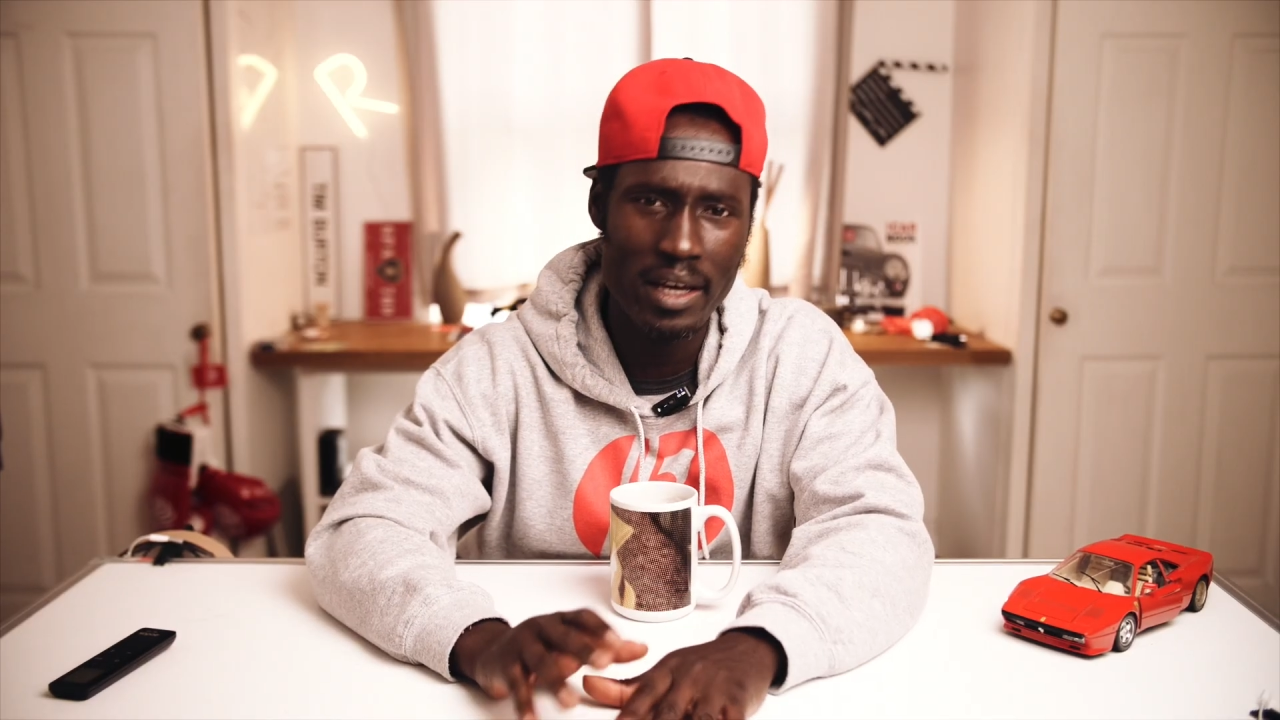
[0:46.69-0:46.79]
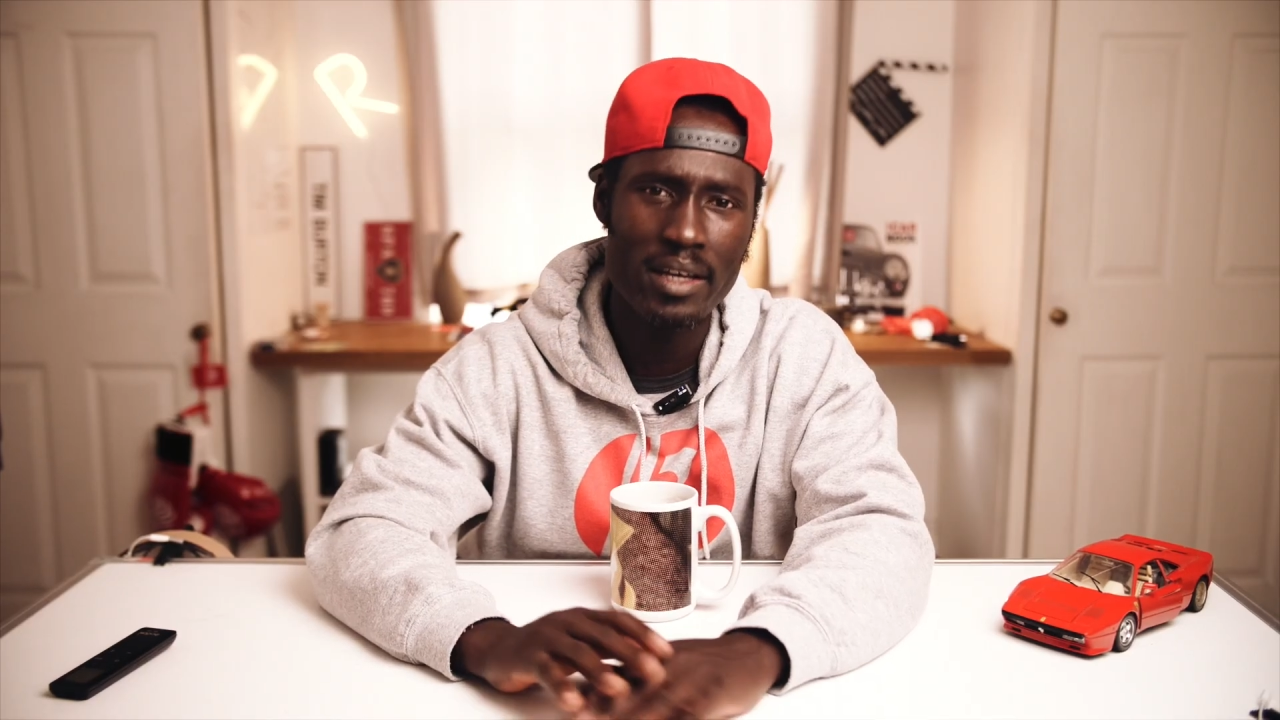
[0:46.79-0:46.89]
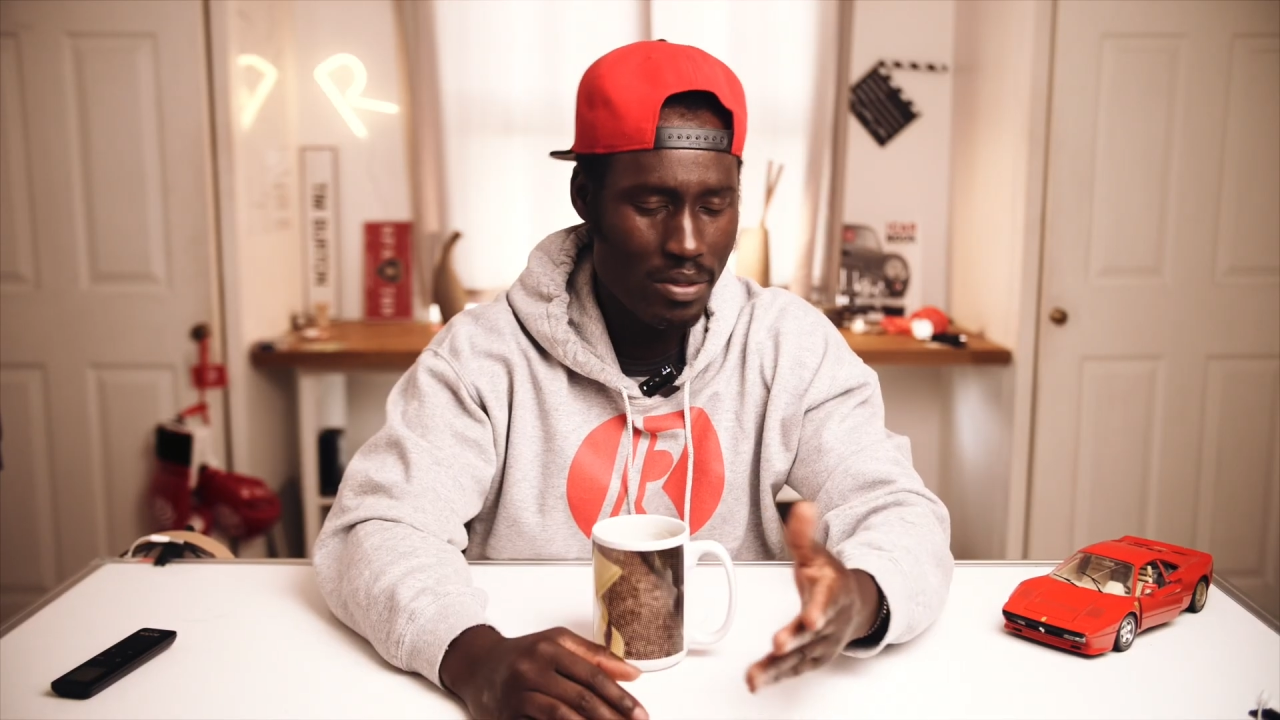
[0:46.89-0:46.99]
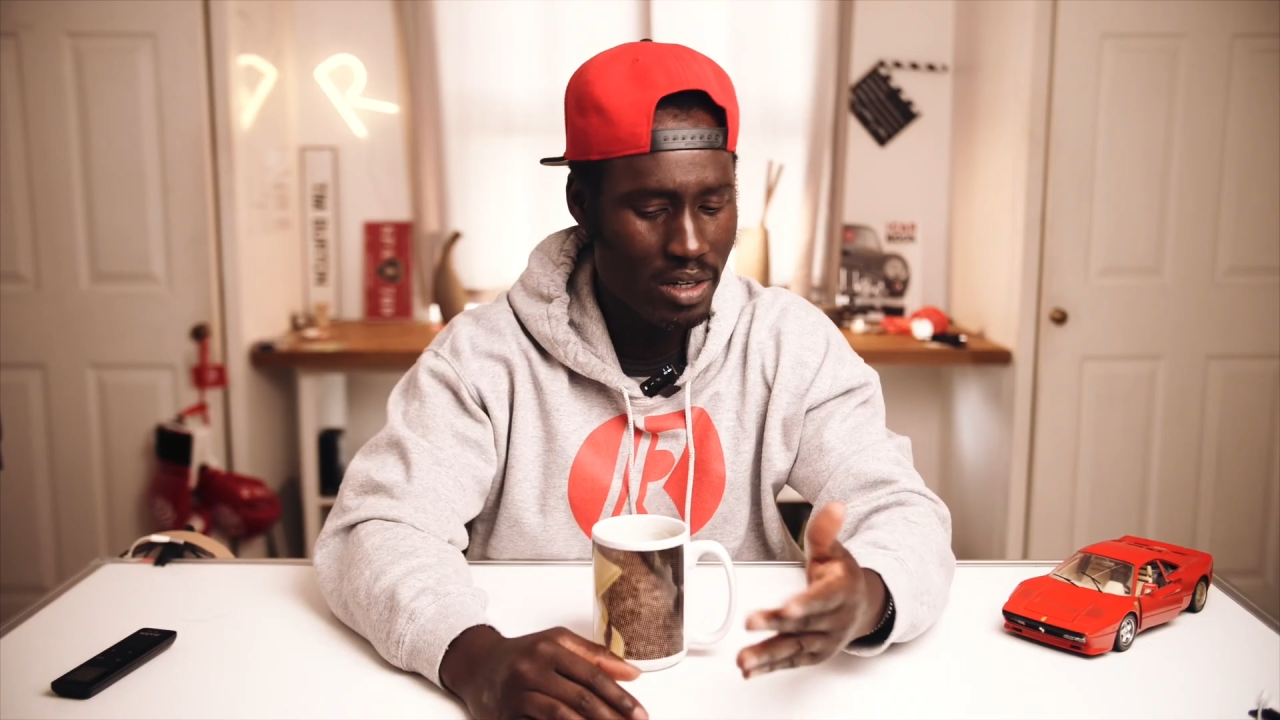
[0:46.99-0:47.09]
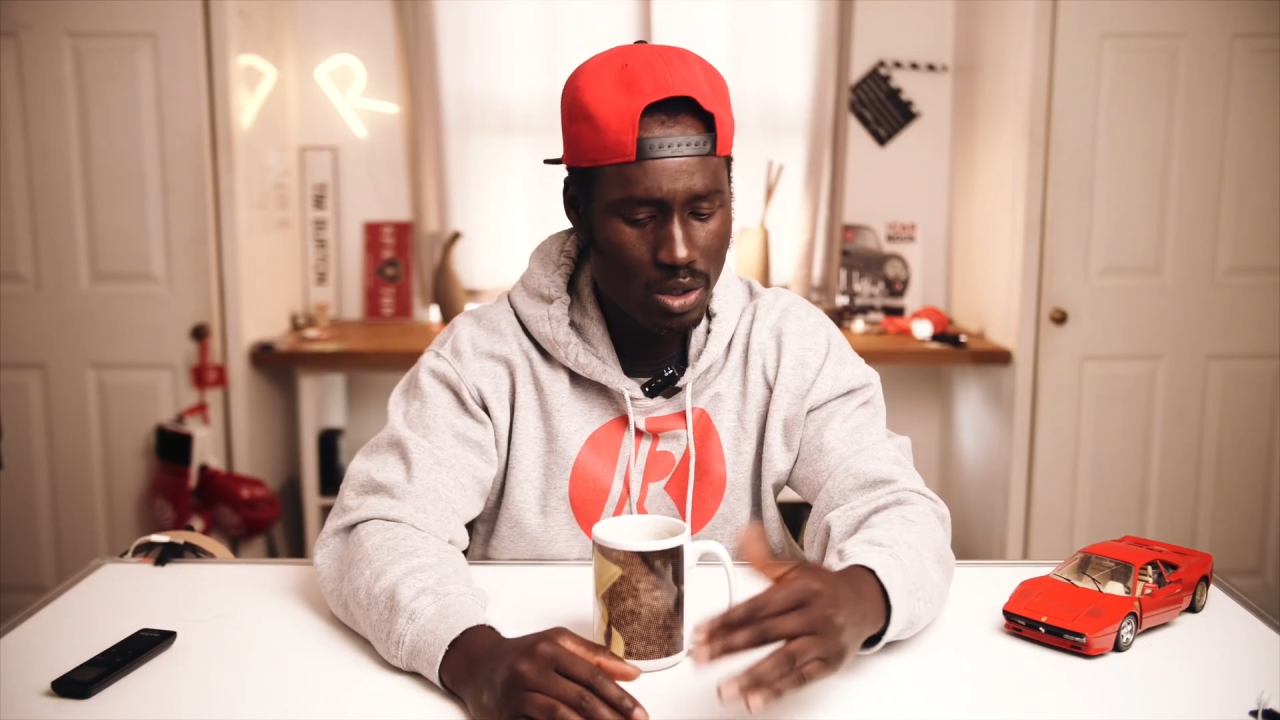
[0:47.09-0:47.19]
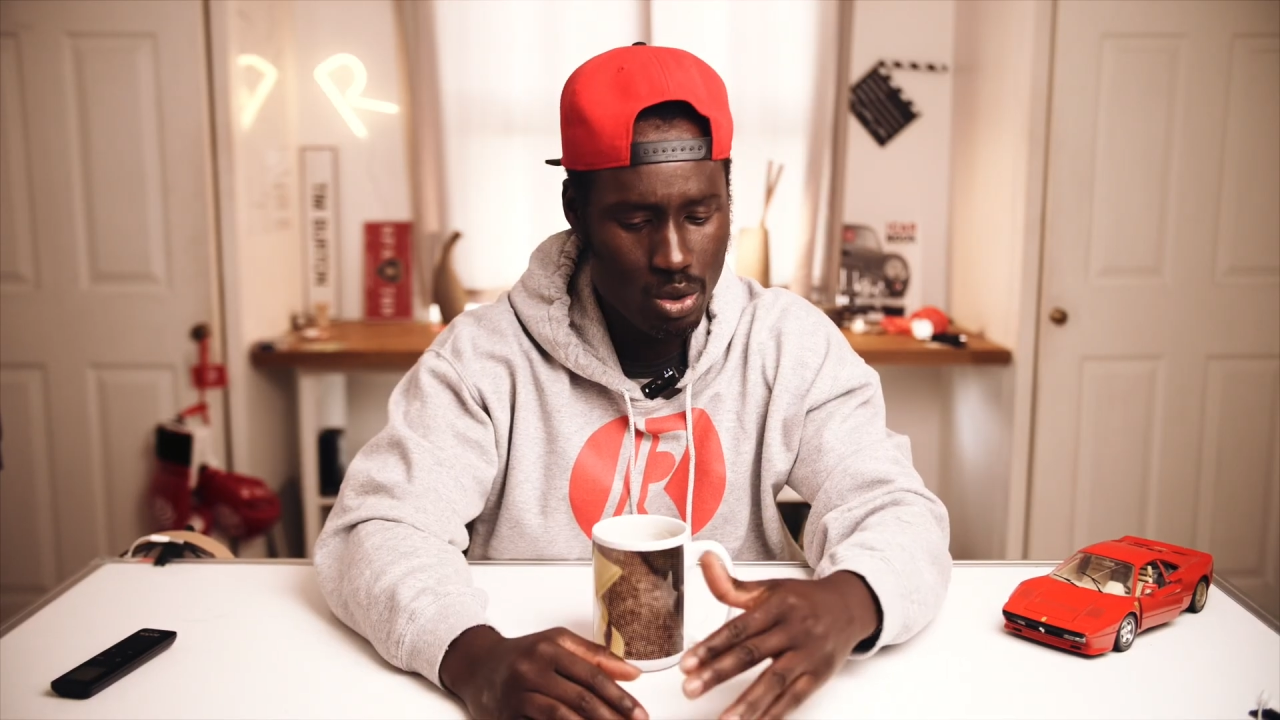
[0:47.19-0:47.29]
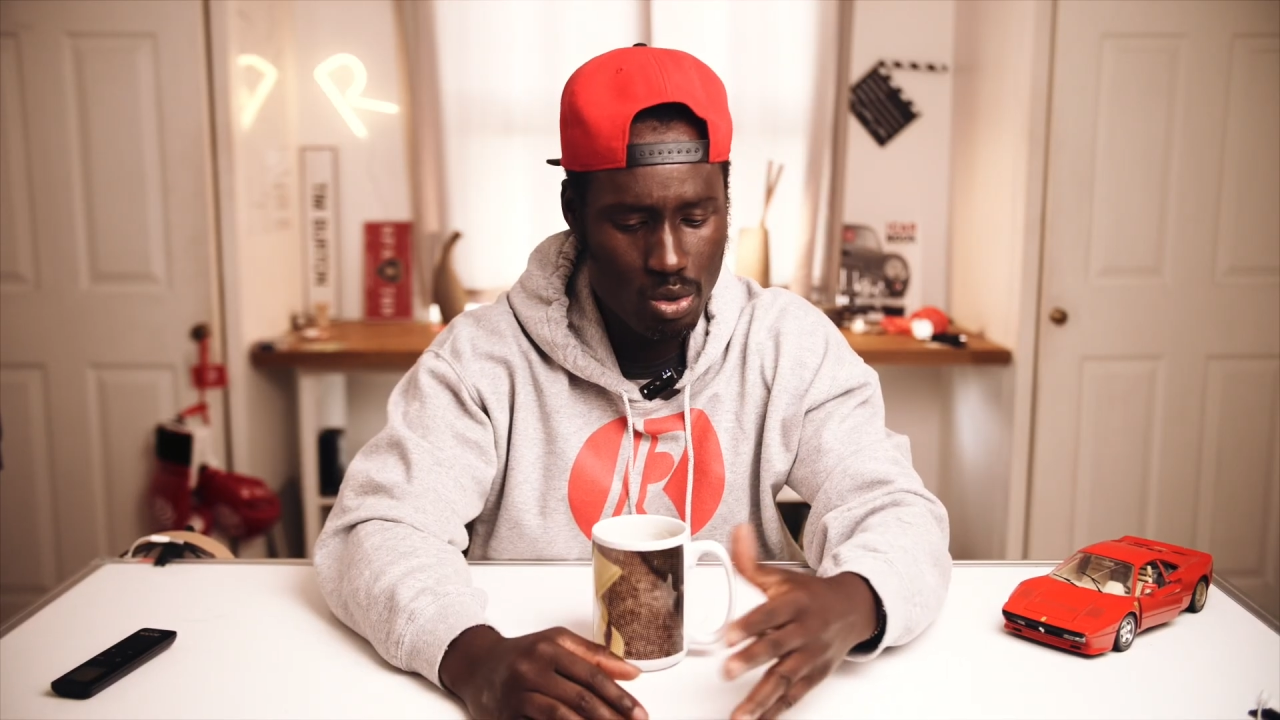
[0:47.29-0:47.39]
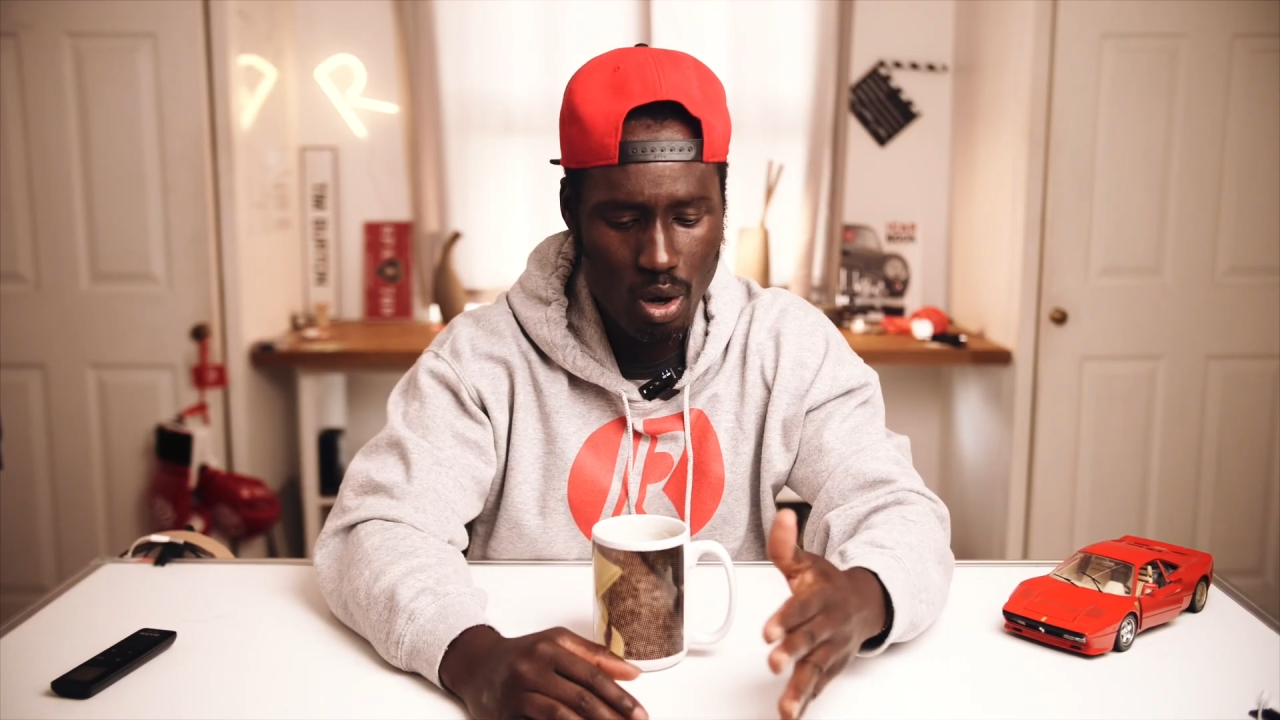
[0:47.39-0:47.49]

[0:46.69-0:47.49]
I think the two